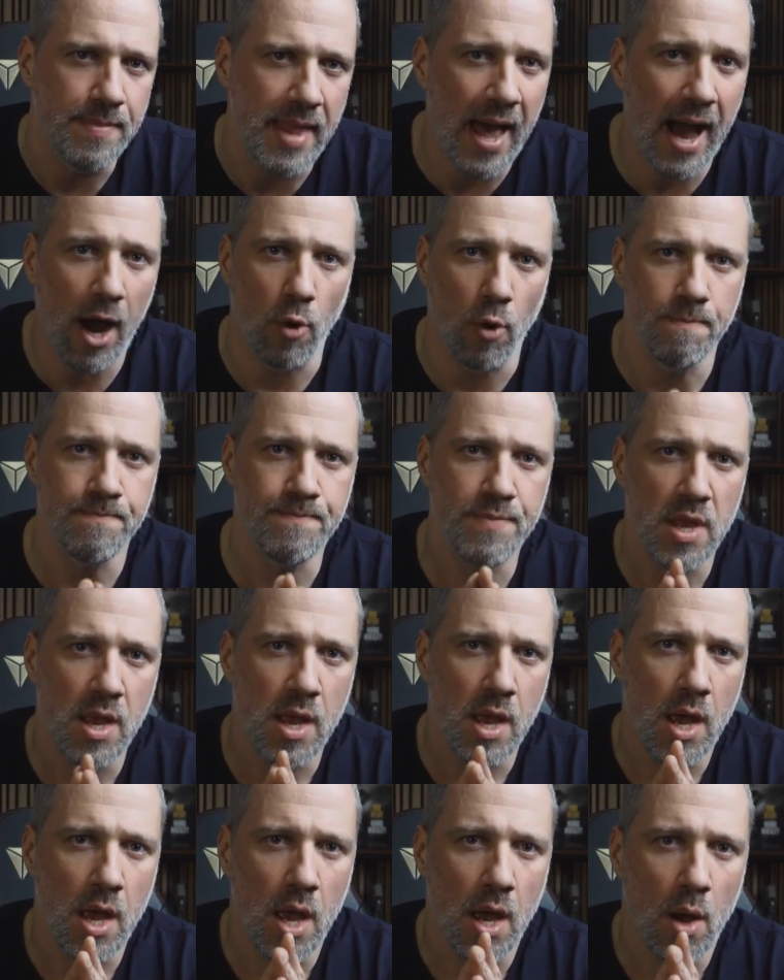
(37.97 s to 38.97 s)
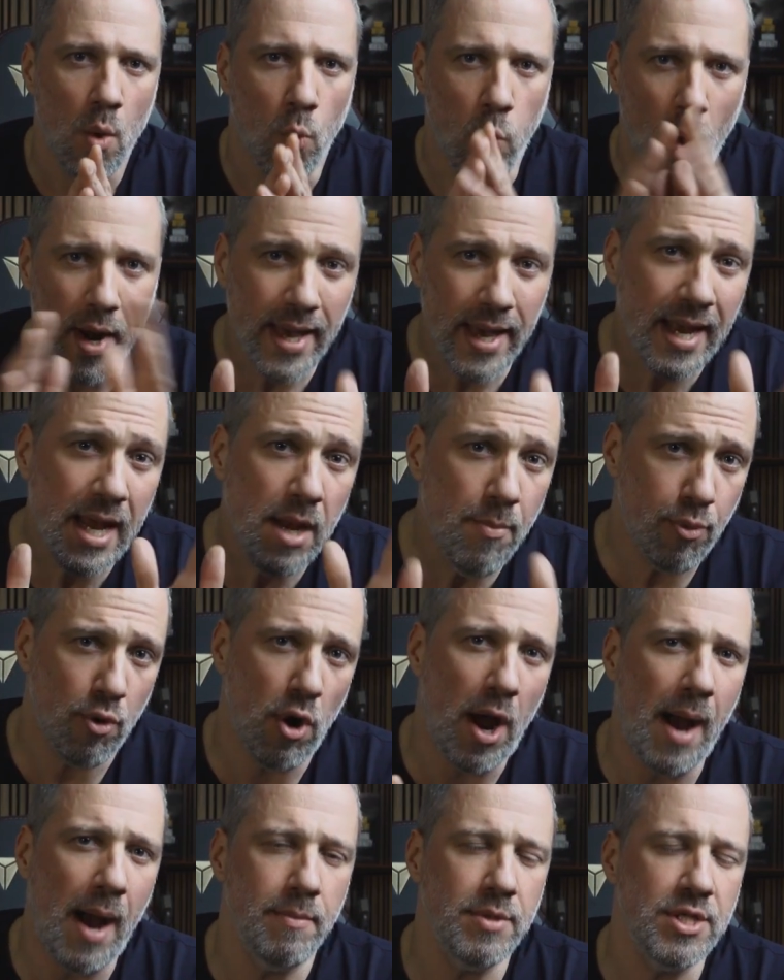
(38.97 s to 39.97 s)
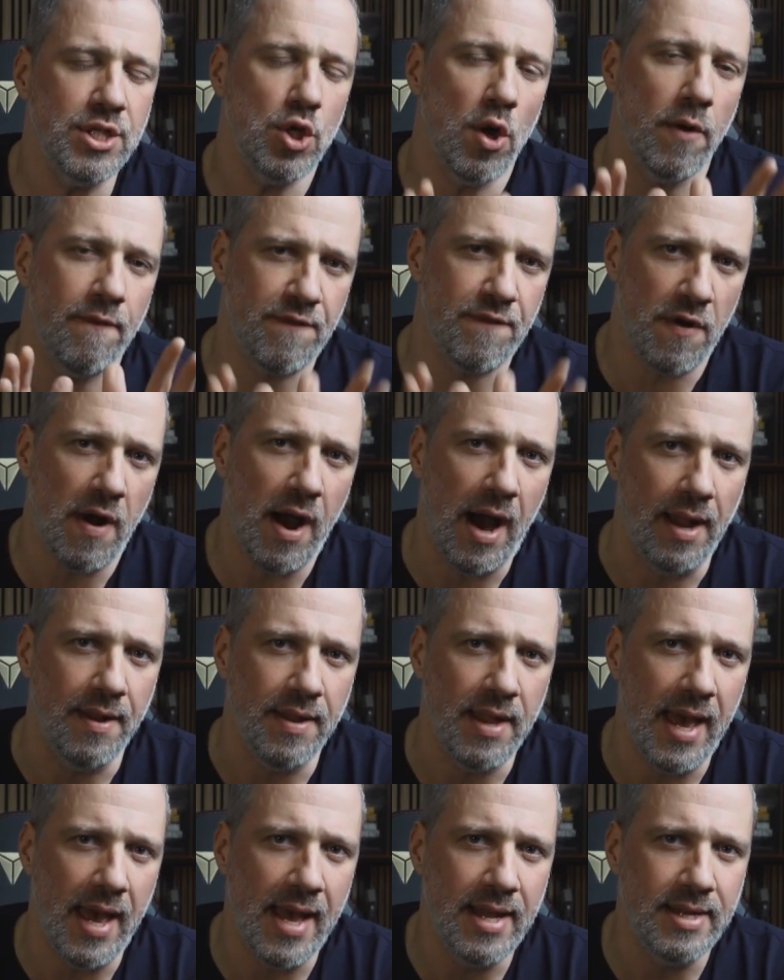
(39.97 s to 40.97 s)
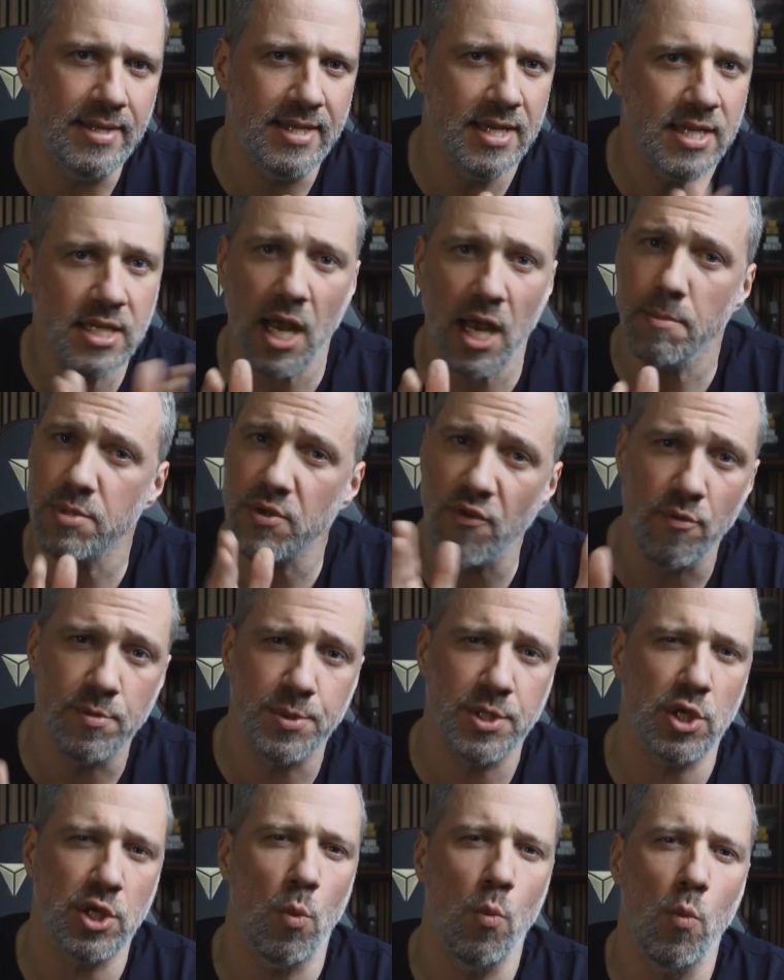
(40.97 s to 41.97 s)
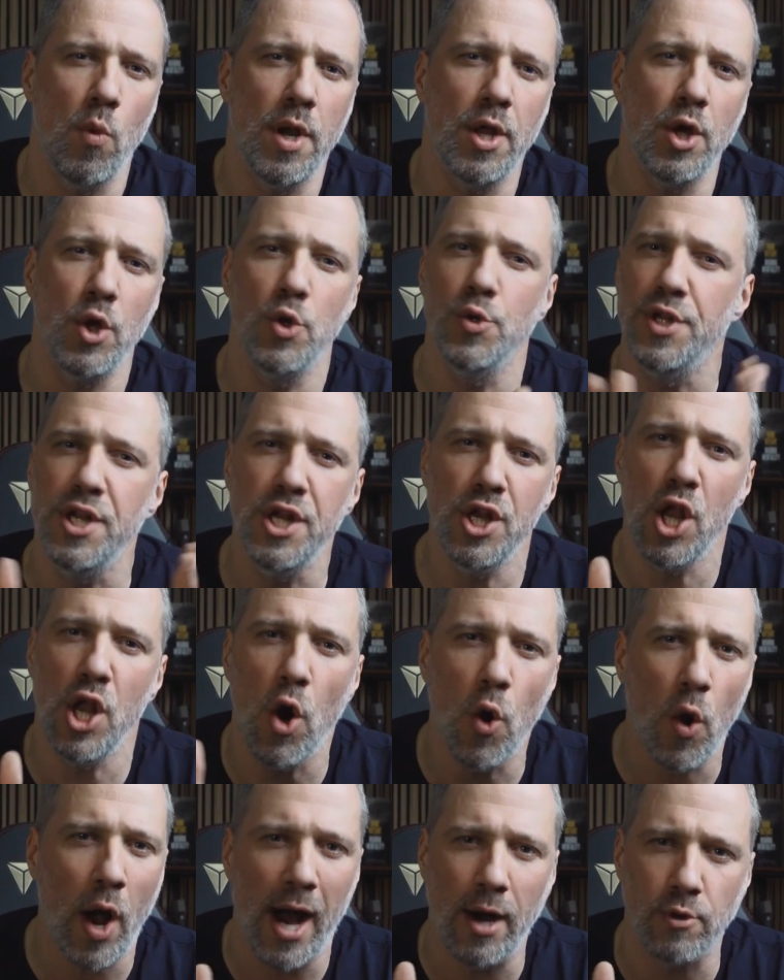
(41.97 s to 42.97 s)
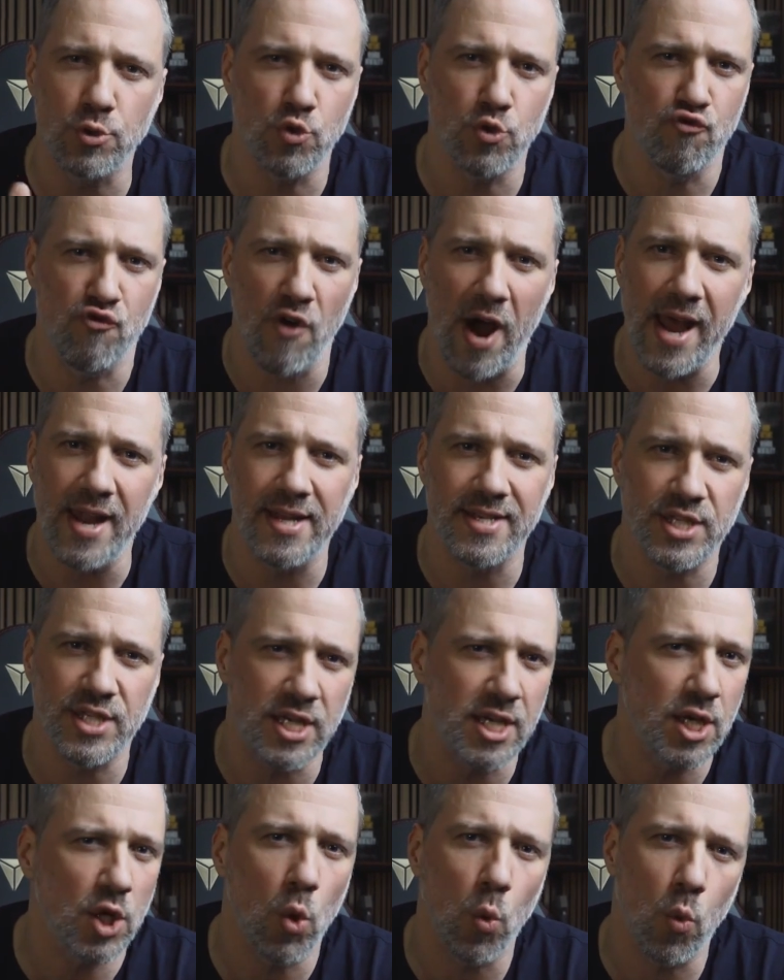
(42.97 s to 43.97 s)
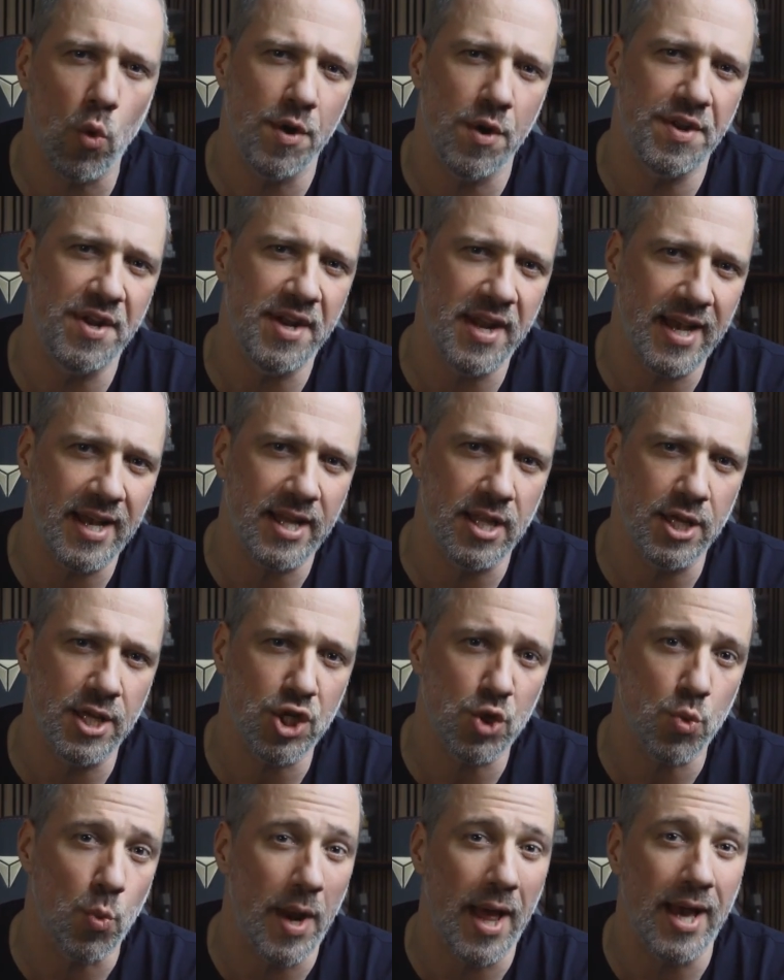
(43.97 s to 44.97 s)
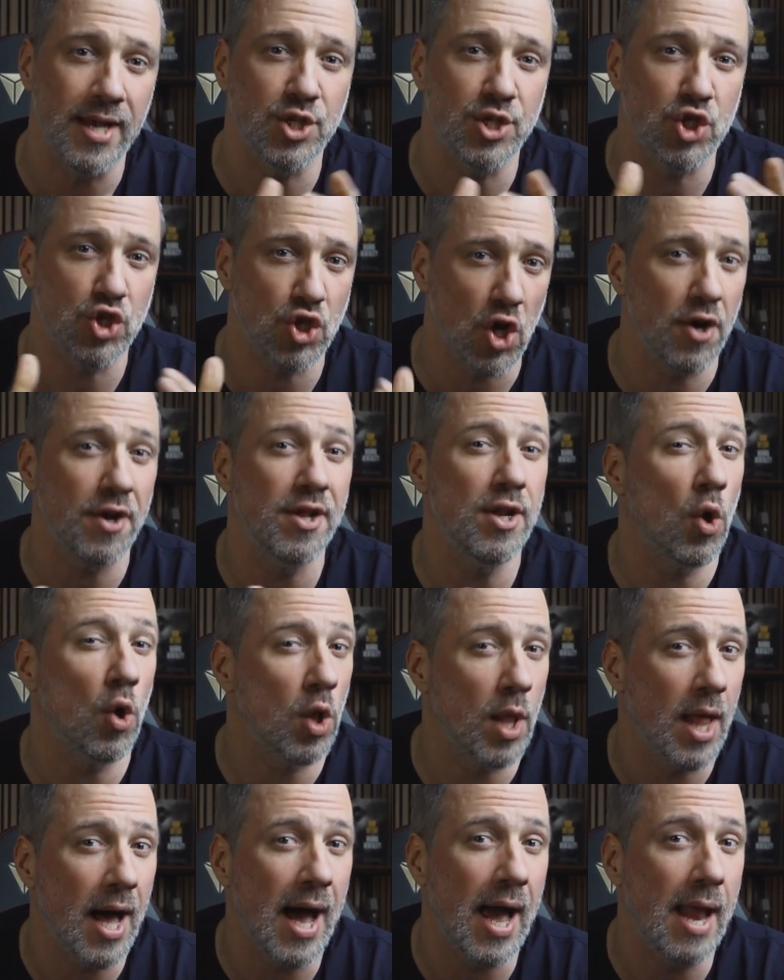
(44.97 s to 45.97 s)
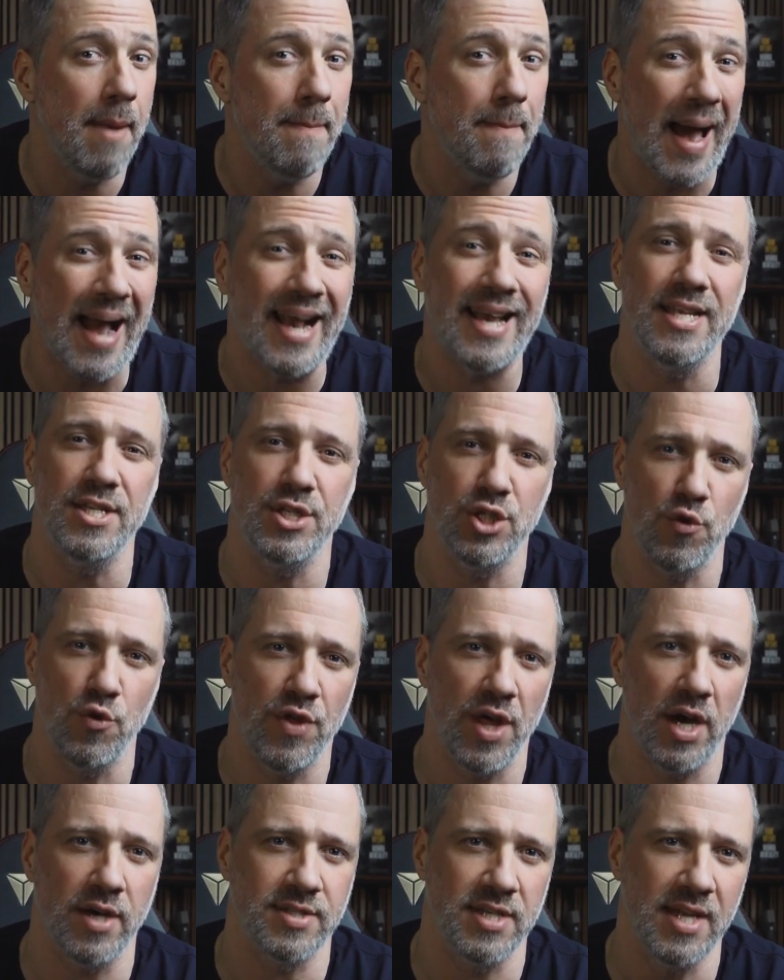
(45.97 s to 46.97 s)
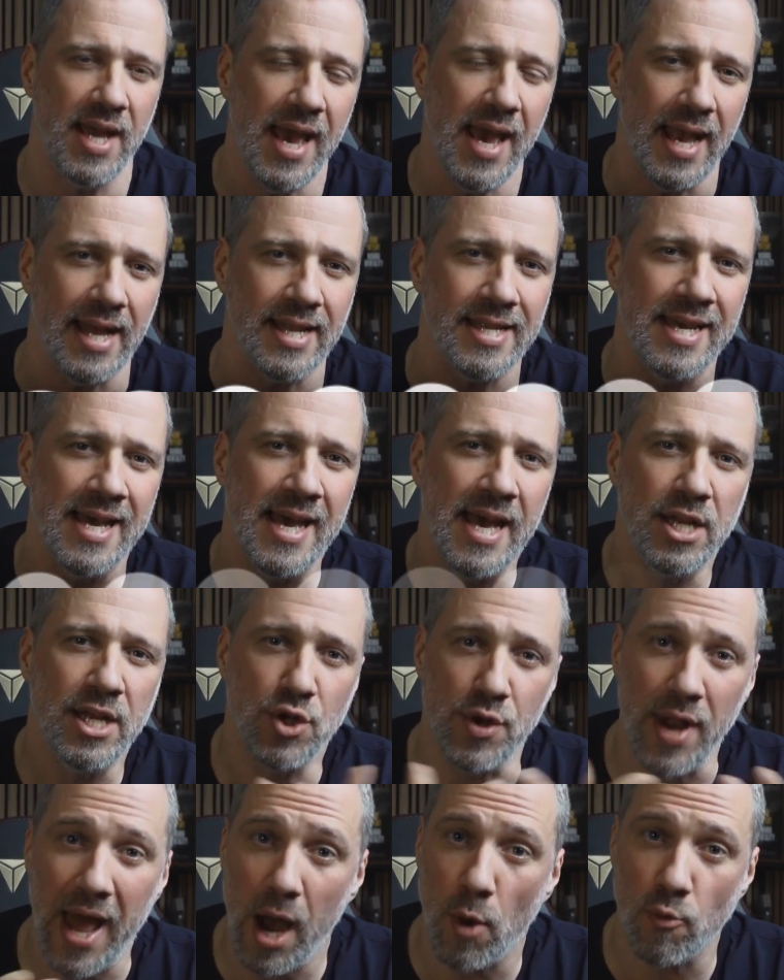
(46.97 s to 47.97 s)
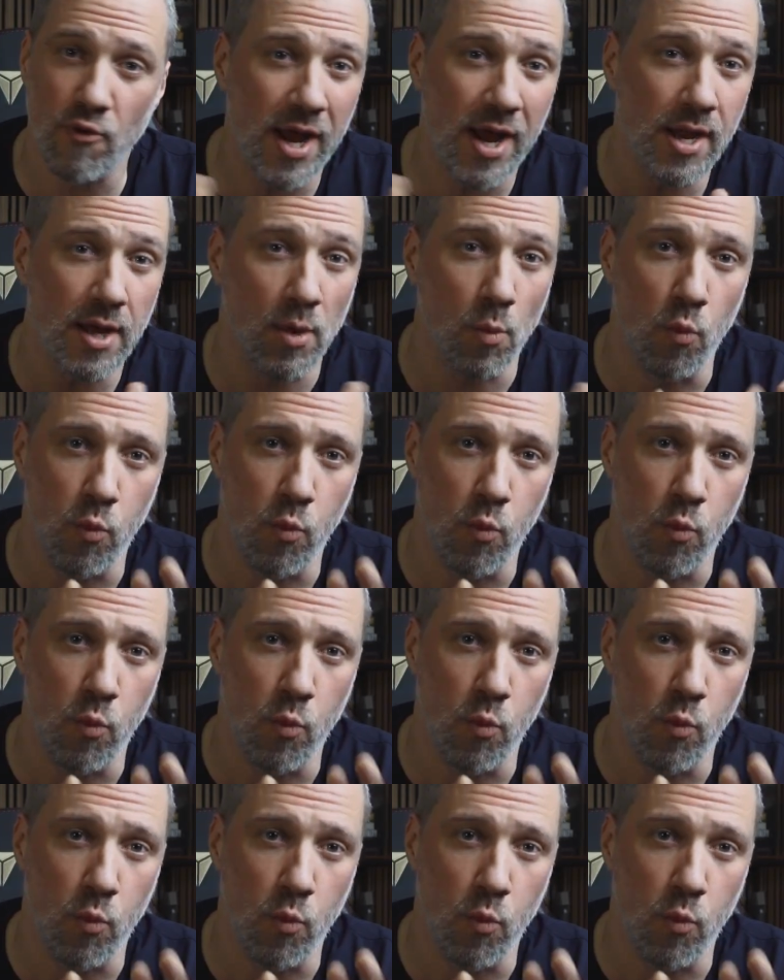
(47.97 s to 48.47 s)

Now, what I can promise you up front, and this comes from someone who didn't know how to write a single word in English when I started online back in 2008, to now writing